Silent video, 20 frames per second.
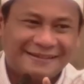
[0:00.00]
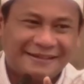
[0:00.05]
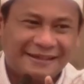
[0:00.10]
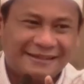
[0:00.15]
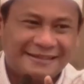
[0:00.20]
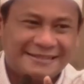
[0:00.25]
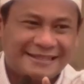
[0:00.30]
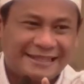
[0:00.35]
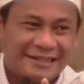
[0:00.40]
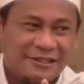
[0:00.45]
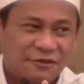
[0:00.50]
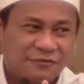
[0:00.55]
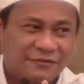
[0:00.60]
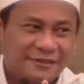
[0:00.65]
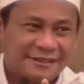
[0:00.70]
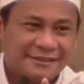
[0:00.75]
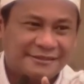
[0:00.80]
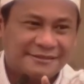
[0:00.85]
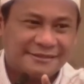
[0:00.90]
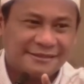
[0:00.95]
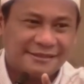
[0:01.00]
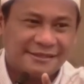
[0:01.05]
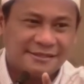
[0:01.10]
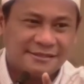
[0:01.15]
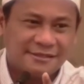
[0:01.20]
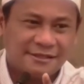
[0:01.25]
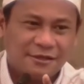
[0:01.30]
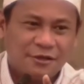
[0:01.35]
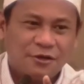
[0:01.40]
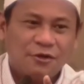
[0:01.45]
understanding of this
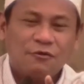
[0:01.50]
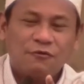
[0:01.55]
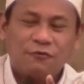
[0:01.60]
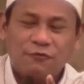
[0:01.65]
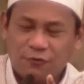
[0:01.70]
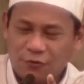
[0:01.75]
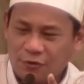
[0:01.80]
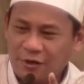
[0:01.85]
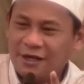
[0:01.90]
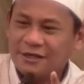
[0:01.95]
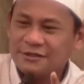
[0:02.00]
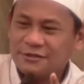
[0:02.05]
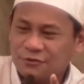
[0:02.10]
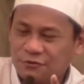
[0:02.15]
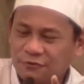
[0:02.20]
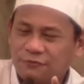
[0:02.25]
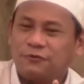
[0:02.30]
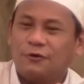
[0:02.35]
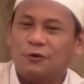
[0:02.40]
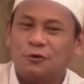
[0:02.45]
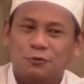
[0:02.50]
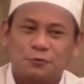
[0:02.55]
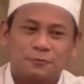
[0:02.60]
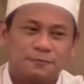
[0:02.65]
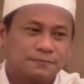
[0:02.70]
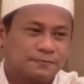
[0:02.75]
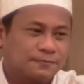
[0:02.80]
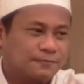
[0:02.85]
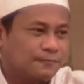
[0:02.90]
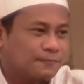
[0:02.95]
is for us to follow.
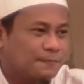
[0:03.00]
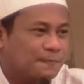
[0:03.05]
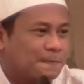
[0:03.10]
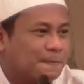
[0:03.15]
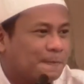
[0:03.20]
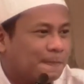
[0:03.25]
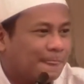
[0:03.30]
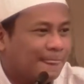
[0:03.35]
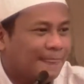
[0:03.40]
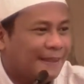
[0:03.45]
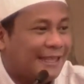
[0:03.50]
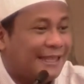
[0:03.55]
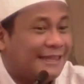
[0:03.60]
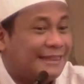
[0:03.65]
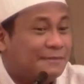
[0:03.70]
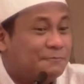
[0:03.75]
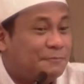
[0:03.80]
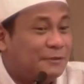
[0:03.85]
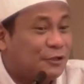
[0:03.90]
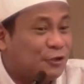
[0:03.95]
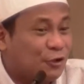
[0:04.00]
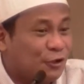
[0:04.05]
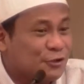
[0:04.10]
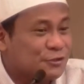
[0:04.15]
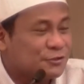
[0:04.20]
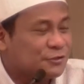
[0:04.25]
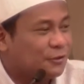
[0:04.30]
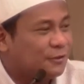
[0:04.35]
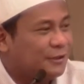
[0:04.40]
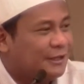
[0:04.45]
And
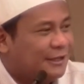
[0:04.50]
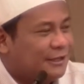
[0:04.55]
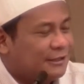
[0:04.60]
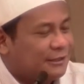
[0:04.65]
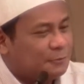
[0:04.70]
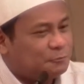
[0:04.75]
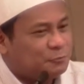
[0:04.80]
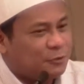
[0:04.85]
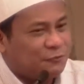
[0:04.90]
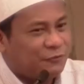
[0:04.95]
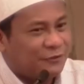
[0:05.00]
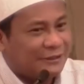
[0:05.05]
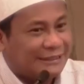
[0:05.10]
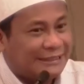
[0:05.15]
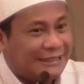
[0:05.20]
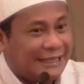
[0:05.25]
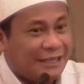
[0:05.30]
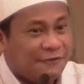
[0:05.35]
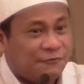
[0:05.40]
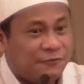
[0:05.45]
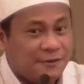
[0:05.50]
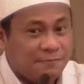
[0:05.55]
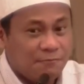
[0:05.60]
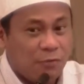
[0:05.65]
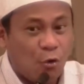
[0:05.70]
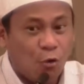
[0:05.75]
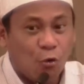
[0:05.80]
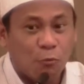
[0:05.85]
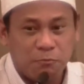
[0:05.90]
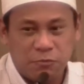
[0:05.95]
because the Prophet gave him
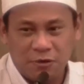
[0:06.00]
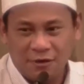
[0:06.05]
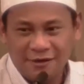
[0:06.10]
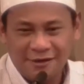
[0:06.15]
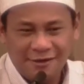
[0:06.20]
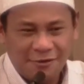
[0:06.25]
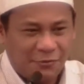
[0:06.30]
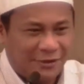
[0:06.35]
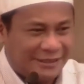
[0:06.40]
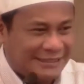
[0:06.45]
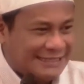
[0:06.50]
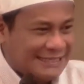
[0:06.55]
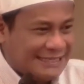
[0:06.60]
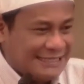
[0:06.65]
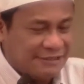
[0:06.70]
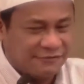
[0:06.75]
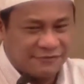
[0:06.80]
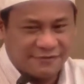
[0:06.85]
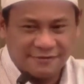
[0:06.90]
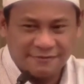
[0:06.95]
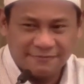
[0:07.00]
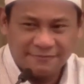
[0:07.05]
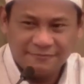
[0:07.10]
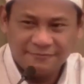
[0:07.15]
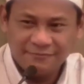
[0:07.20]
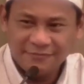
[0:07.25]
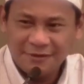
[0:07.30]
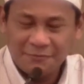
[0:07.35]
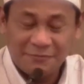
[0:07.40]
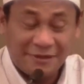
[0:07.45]
hope when he leaves,
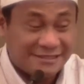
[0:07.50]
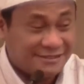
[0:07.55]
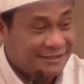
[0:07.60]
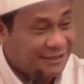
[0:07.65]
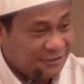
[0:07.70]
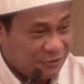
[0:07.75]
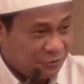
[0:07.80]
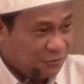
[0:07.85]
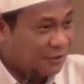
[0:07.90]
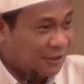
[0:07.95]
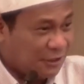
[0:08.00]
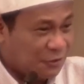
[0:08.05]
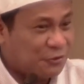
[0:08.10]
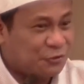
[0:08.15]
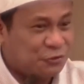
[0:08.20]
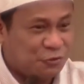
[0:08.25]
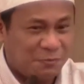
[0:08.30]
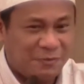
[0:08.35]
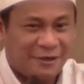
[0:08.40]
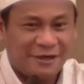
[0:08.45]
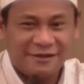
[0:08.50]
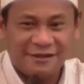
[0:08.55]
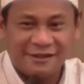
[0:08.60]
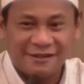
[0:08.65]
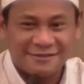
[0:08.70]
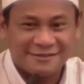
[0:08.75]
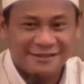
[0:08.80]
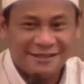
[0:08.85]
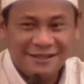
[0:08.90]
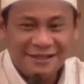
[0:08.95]
by saying you are going to
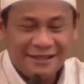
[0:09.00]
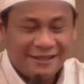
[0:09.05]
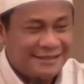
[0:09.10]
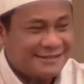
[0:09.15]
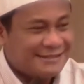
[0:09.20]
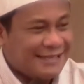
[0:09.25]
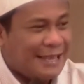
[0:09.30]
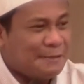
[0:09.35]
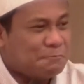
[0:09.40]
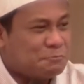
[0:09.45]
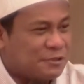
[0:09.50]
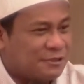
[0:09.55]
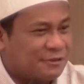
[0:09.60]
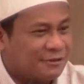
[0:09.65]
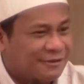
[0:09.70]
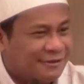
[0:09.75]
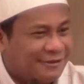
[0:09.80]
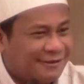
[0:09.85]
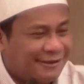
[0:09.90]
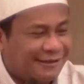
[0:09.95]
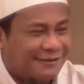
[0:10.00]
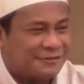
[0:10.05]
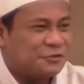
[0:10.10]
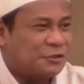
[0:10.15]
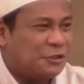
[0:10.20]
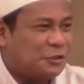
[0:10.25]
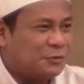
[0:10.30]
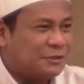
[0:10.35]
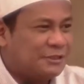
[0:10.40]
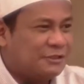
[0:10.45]
paradise, he's happy. And
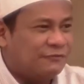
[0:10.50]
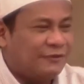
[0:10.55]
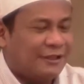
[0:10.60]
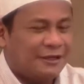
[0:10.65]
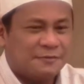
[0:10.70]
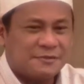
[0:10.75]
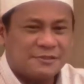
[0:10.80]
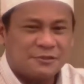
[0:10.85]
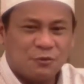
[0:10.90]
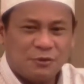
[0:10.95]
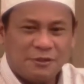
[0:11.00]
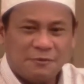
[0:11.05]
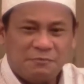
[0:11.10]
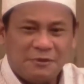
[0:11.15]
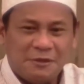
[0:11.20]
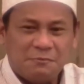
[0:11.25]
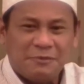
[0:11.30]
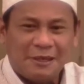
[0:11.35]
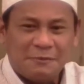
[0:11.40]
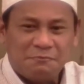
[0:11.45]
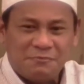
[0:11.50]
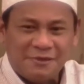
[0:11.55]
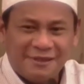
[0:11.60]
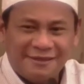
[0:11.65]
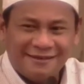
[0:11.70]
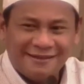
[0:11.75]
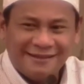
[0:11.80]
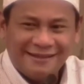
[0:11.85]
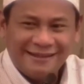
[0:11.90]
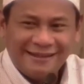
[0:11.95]
so he will develop slowly bit by
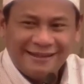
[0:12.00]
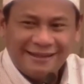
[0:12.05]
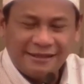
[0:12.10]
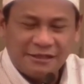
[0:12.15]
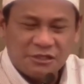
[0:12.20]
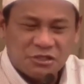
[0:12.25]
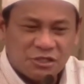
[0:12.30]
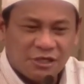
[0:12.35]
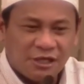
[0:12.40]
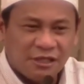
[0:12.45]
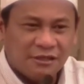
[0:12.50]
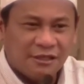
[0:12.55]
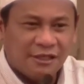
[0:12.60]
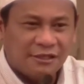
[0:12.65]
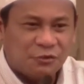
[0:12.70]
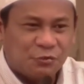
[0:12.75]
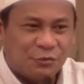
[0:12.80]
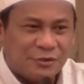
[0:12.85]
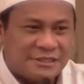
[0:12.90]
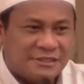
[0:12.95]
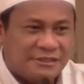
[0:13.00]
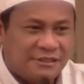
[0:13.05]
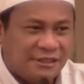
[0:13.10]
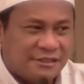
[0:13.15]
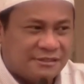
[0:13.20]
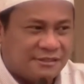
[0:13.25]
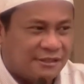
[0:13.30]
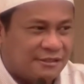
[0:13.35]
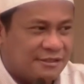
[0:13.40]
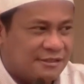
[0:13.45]
bit, and inshallah through his
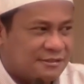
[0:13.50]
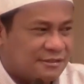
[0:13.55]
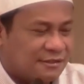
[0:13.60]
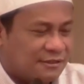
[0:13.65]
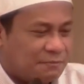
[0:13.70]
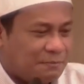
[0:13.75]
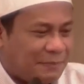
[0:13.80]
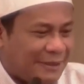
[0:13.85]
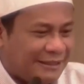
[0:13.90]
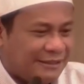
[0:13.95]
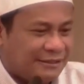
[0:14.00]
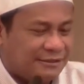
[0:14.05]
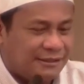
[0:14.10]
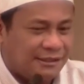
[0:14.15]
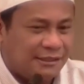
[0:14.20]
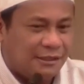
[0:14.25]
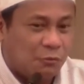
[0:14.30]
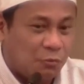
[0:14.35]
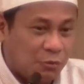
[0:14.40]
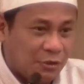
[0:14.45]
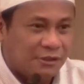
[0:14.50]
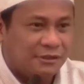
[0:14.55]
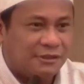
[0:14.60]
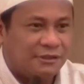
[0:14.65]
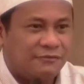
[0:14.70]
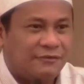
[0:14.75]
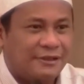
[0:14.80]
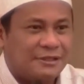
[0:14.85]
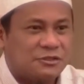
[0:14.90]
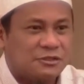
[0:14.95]
deeds and his piety will
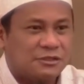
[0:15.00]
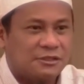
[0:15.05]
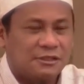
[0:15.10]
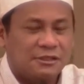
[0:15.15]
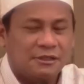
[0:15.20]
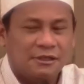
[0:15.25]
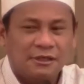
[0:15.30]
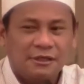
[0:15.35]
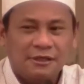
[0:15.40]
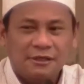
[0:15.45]
eventually